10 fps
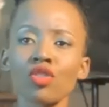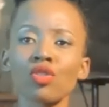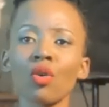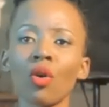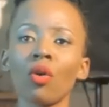
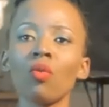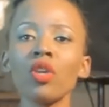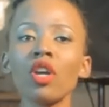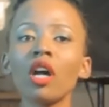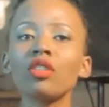So
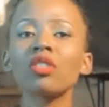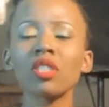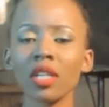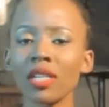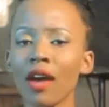we got to
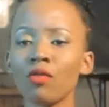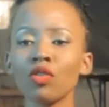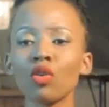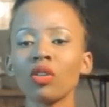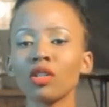sit down,
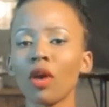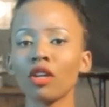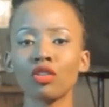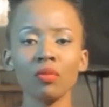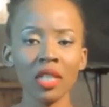we talked
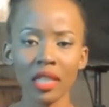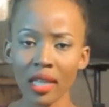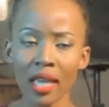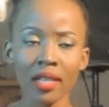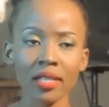about so many
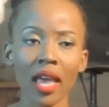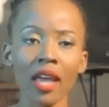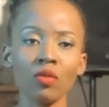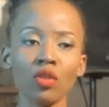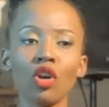things,
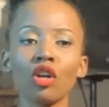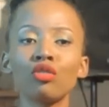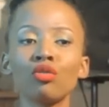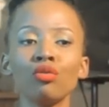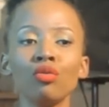and we
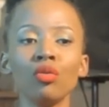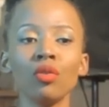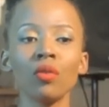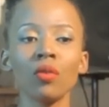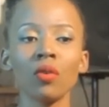got to
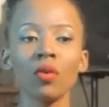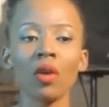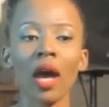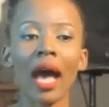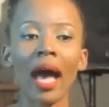
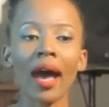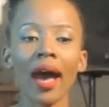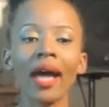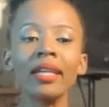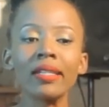
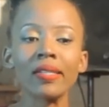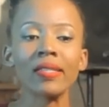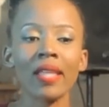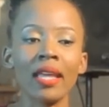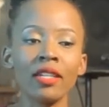
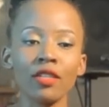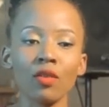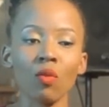understand